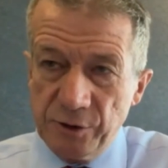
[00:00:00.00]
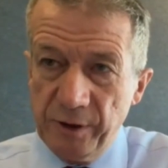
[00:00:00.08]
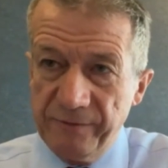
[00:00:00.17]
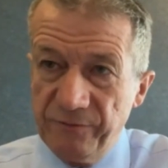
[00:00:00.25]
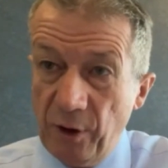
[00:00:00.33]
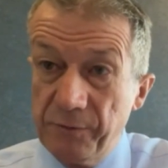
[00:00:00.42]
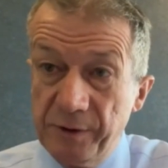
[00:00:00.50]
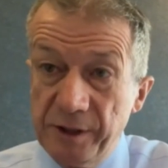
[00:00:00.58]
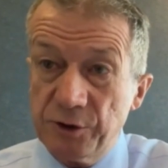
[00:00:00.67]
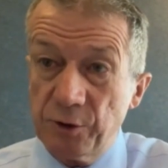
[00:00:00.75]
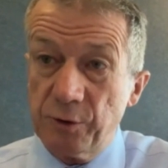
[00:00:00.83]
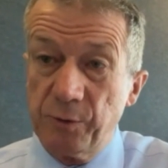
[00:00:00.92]
to involved
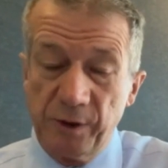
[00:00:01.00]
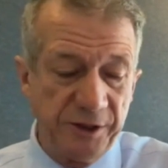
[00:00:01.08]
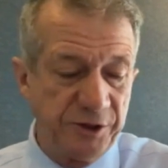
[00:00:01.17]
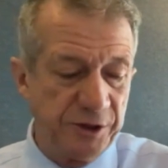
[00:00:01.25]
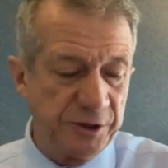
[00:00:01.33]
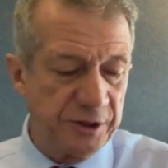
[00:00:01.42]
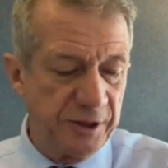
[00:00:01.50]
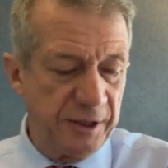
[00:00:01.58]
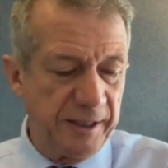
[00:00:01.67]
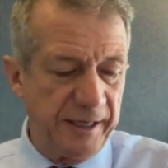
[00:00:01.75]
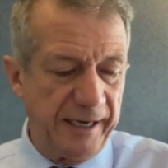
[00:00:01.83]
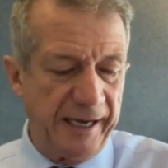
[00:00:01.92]
in any sort of religious
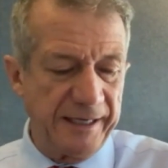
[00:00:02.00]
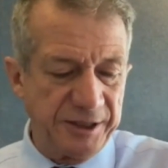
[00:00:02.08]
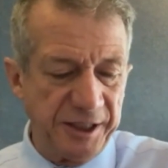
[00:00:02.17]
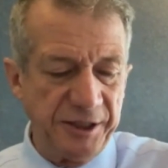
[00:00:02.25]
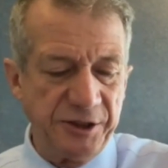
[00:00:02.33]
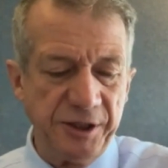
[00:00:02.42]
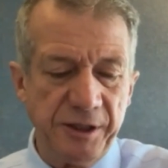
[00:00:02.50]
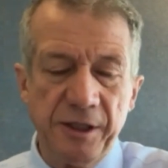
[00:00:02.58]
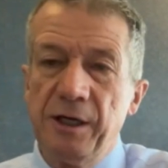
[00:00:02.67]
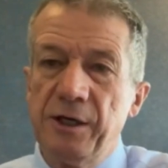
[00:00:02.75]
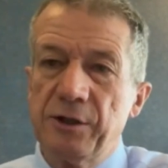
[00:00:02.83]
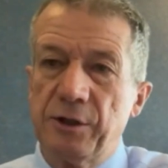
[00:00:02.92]
uh,
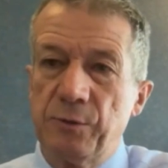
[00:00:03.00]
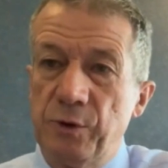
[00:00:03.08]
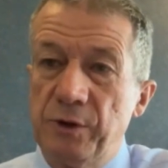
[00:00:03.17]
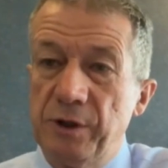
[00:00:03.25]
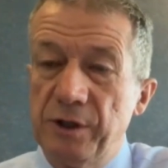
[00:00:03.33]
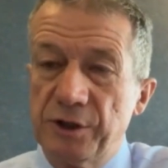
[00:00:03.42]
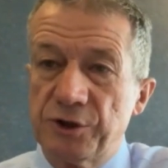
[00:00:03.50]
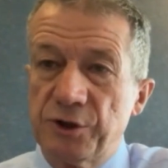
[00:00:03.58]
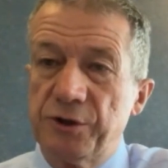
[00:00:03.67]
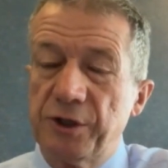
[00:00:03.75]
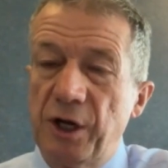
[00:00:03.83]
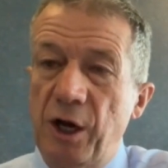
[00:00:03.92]
teaching that would
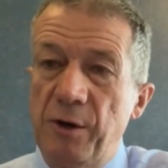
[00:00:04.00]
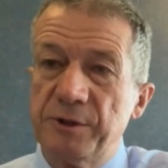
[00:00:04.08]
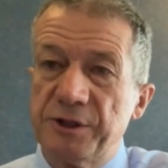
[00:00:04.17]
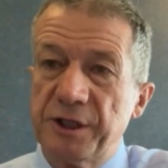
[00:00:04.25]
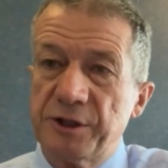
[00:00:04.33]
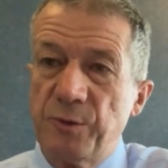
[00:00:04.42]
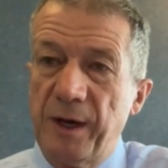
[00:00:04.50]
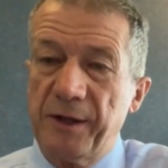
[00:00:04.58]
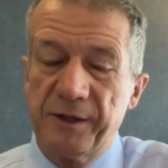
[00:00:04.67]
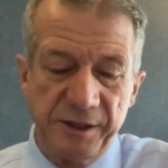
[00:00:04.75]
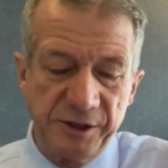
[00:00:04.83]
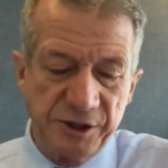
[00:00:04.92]
assert that
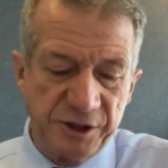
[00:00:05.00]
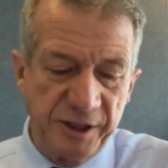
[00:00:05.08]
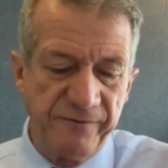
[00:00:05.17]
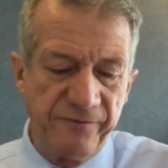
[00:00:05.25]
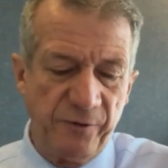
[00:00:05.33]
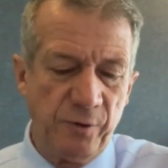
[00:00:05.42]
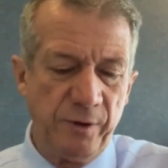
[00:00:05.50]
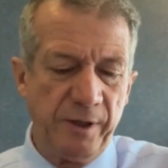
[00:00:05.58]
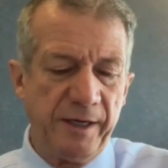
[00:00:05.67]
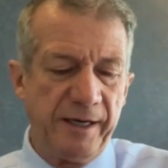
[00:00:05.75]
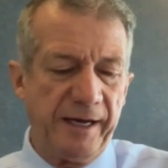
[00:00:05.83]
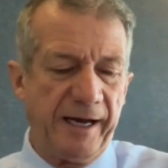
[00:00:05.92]
homosexuality is
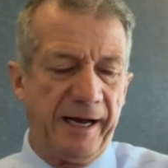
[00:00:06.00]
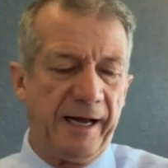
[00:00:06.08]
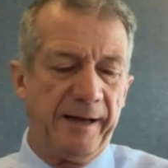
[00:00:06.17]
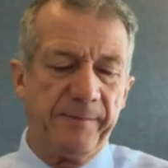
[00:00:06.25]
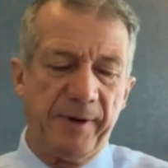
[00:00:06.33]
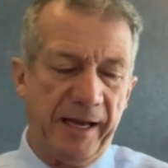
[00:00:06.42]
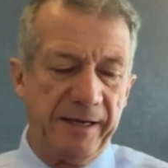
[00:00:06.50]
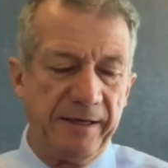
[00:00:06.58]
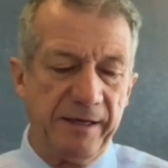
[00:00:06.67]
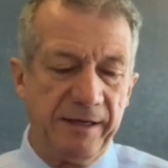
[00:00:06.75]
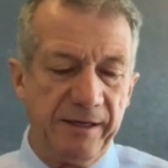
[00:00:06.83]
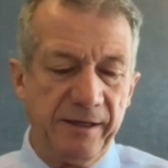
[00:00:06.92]
sinful um,
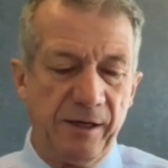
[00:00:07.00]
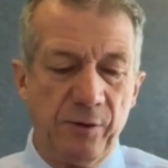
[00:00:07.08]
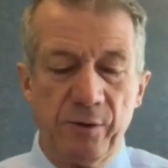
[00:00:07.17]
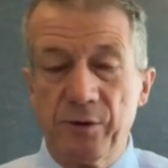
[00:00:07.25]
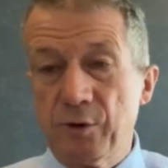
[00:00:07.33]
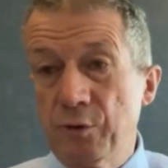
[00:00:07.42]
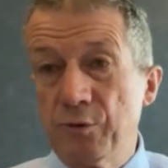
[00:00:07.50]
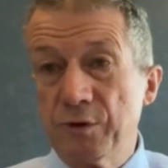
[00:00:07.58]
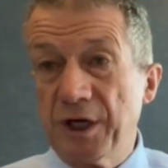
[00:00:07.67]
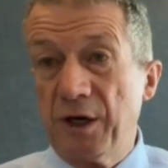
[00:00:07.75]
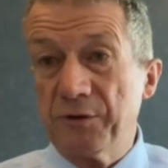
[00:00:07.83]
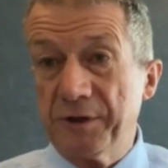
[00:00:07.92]
and you know could
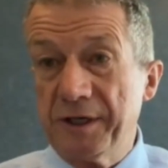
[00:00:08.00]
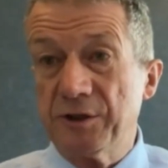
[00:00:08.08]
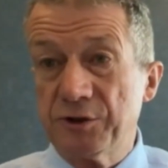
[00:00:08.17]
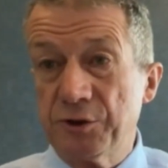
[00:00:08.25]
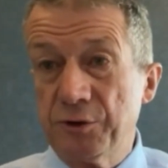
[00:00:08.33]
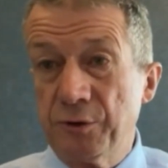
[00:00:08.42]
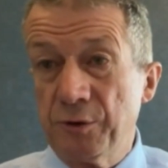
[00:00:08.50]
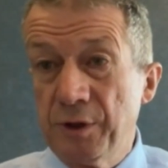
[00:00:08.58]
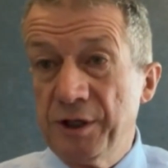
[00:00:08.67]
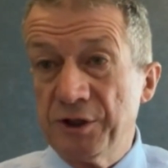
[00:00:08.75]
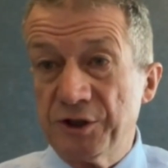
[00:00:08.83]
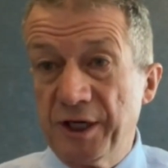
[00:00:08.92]
result in eternal
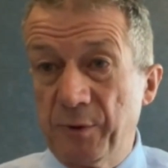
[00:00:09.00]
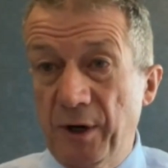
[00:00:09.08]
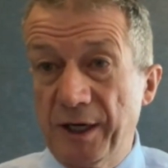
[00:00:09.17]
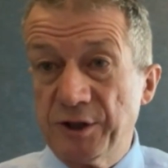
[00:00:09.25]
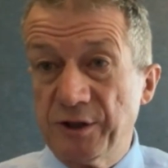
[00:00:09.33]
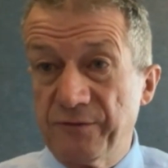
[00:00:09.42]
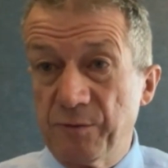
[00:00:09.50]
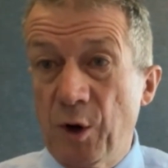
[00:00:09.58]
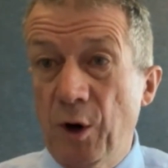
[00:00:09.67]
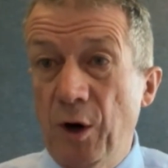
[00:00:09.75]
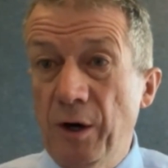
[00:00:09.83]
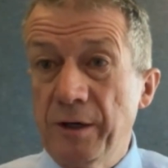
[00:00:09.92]
separation
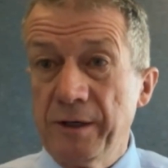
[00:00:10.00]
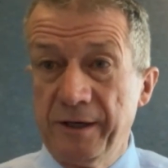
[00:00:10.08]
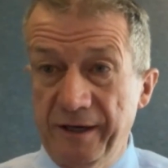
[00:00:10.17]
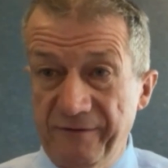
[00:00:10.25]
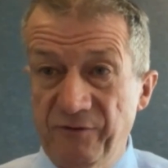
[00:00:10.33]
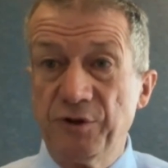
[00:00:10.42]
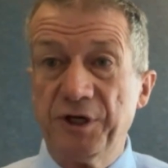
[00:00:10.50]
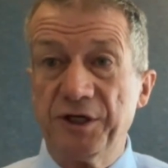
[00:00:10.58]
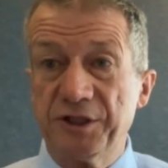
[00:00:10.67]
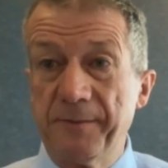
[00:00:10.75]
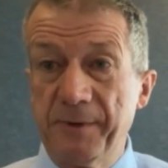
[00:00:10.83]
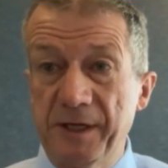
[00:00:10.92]
from God, if you
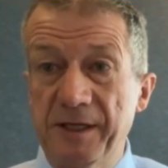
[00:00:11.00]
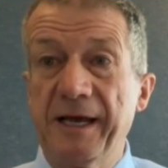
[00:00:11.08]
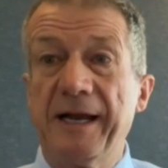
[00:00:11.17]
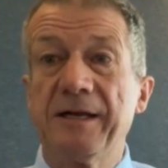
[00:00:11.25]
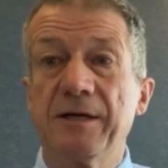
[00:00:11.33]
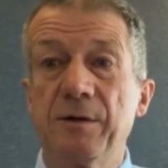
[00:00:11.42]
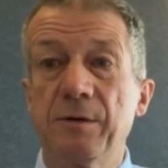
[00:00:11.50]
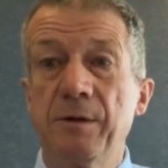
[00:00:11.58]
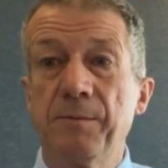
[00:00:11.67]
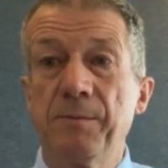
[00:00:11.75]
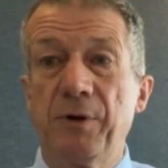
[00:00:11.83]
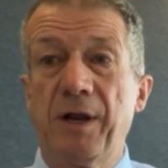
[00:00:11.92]
said something that
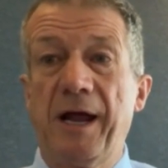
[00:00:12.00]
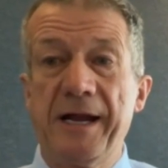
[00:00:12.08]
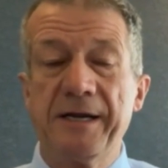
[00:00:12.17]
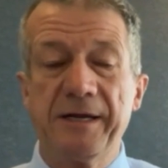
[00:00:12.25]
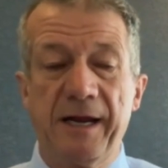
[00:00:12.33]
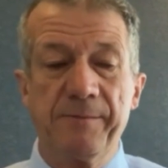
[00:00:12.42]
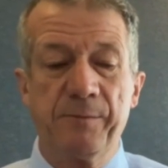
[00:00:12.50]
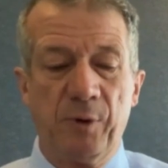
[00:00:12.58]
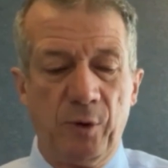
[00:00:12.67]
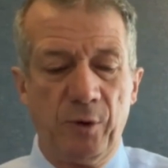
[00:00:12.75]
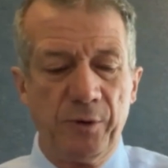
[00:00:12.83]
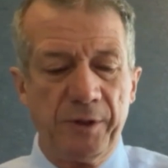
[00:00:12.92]
plain
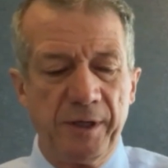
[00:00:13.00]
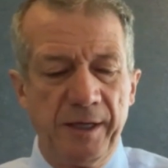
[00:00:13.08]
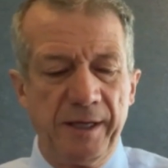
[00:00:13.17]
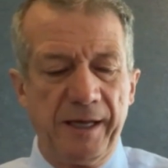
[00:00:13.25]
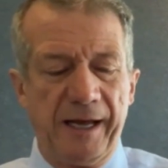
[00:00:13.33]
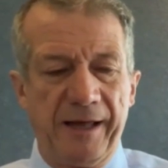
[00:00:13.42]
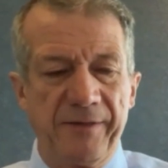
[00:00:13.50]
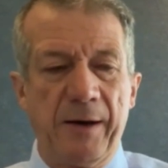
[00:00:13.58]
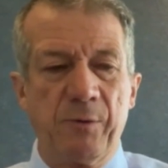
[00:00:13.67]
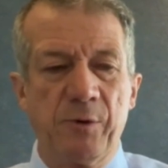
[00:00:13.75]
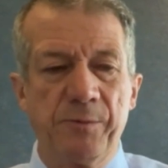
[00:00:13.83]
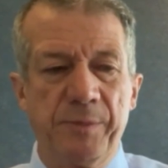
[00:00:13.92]
and bald, uh,
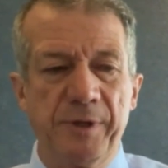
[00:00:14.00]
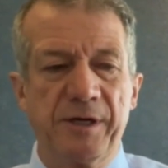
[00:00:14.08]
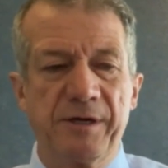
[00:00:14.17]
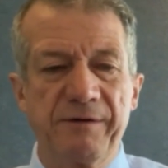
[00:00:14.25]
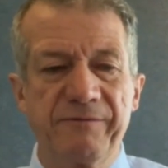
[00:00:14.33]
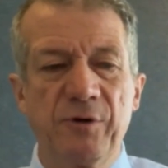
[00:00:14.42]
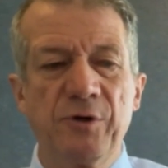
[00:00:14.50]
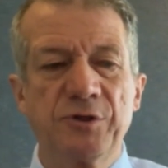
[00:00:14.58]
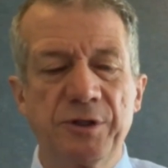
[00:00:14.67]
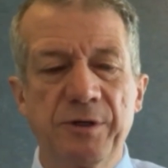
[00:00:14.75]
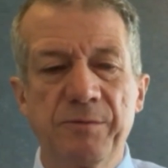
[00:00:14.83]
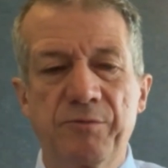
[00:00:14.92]
that would be a
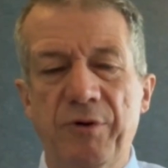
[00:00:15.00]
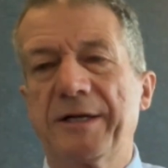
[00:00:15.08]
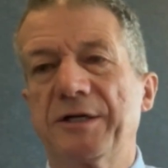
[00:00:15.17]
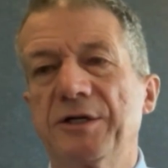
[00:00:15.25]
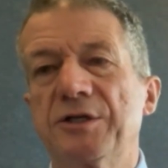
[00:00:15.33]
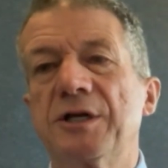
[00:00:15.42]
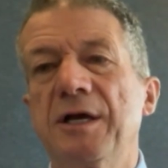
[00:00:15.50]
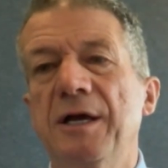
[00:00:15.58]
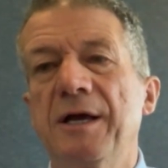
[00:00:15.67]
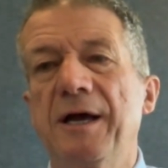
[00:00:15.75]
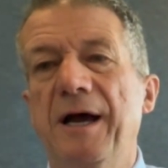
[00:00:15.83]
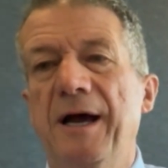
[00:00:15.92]
conversion practice,
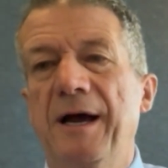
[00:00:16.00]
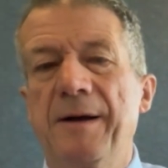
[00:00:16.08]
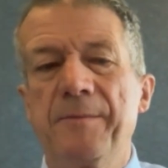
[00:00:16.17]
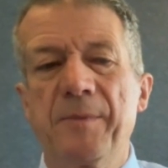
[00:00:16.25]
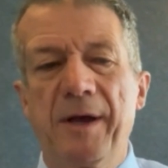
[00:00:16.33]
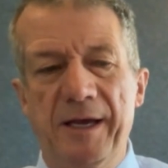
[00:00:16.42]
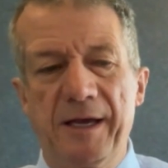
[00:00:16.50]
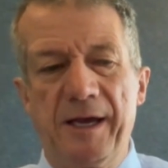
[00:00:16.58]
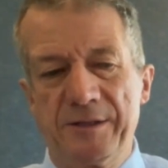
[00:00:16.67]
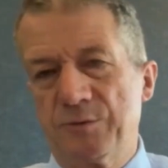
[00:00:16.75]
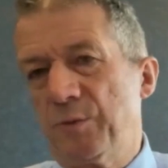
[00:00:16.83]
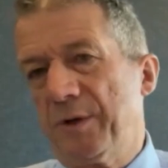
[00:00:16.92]
um,
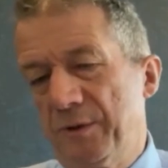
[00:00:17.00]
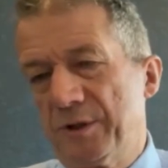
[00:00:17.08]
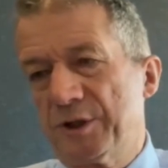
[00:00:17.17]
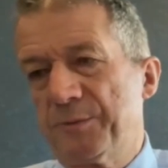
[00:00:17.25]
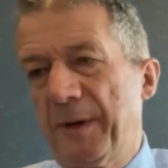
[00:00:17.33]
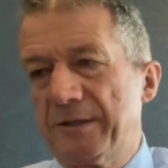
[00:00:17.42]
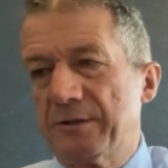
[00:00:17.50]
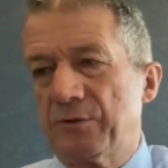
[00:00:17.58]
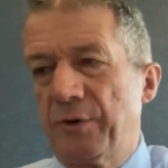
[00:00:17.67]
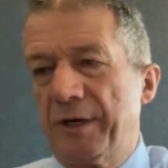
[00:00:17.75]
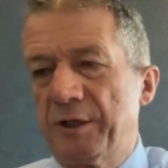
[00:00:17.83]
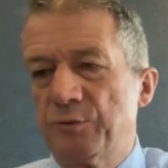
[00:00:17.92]
as we would
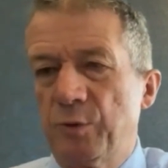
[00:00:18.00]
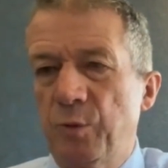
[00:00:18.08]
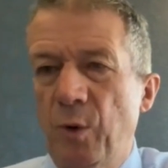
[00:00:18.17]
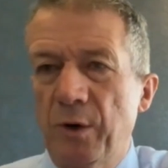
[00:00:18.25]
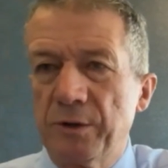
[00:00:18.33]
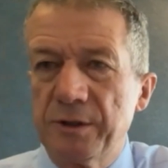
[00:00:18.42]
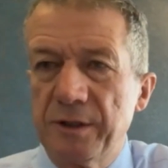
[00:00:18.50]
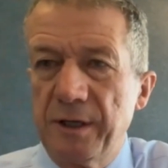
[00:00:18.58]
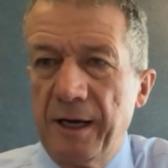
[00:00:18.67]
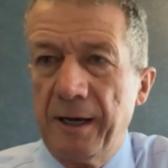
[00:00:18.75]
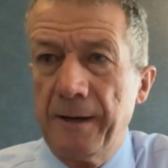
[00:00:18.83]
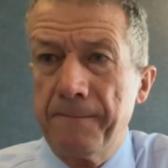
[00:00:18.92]
expect Greenwich would want
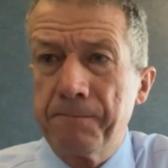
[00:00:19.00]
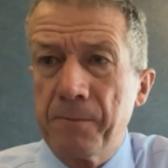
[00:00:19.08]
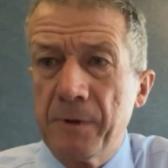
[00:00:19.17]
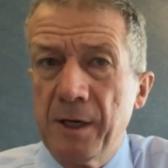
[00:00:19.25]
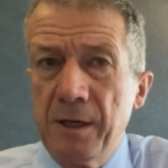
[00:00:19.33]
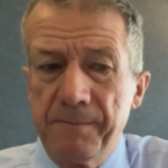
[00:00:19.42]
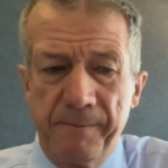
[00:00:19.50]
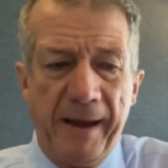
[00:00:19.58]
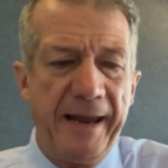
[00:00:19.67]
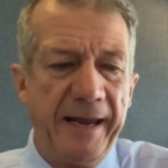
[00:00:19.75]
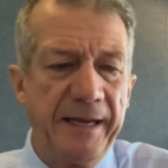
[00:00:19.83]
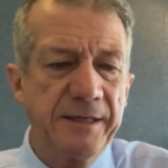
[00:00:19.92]
um,
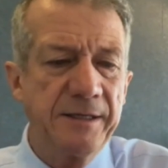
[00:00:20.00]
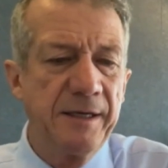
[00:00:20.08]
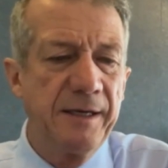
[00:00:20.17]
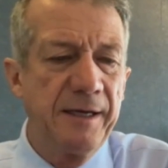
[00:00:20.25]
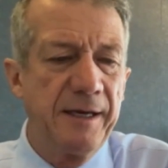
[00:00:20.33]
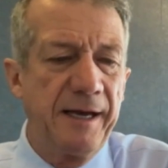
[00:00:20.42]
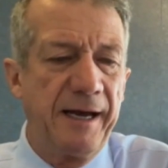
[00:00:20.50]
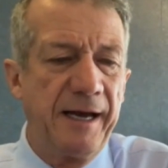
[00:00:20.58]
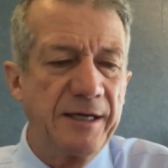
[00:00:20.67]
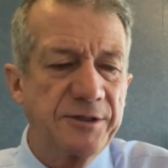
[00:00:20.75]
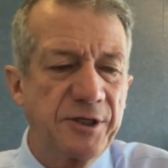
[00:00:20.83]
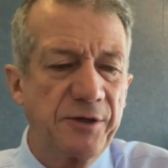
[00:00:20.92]
banned.
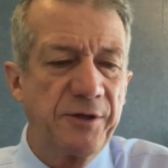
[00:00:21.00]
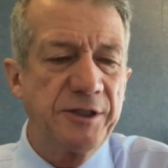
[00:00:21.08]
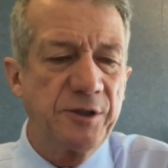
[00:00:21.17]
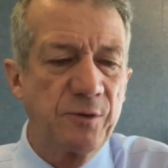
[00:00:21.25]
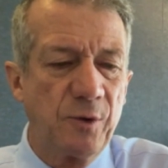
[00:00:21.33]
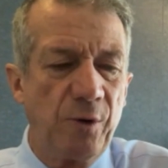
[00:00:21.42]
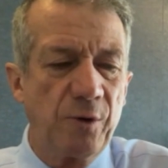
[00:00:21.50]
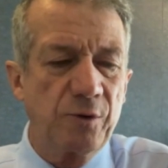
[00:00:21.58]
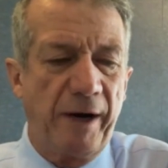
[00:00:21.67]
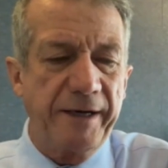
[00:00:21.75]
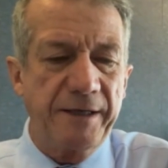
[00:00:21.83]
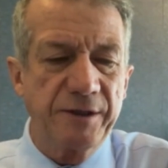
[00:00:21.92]
Uh, so these are
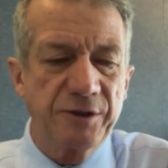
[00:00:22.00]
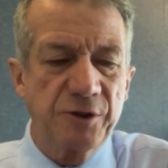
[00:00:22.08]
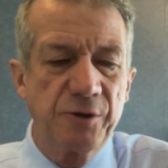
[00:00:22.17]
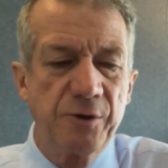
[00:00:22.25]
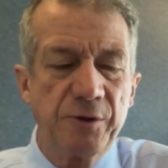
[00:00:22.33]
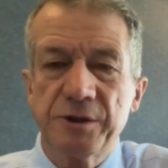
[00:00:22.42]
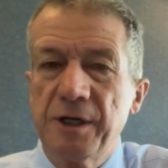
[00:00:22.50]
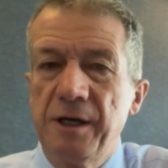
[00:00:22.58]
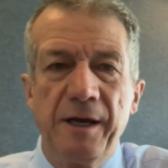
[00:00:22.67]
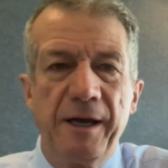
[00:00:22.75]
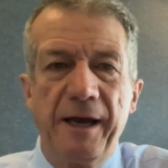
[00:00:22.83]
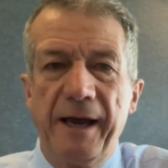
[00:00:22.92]
all great concerns,
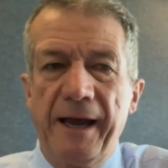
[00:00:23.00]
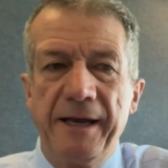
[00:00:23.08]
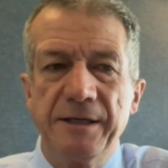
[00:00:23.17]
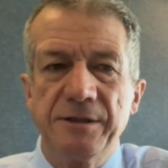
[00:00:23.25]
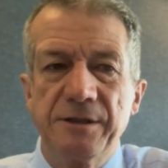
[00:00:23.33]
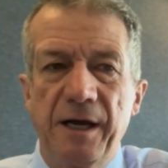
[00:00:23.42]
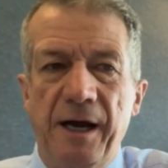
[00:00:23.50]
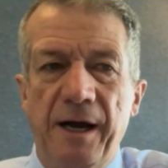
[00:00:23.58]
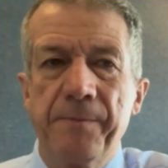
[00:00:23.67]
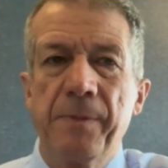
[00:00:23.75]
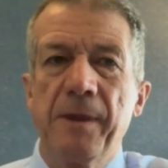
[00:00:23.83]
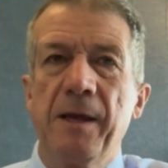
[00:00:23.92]
and
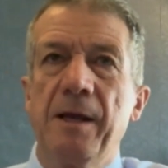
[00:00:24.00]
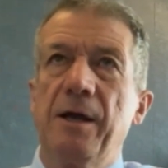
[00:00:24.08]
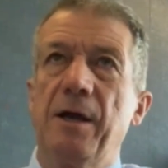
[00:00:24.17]
um,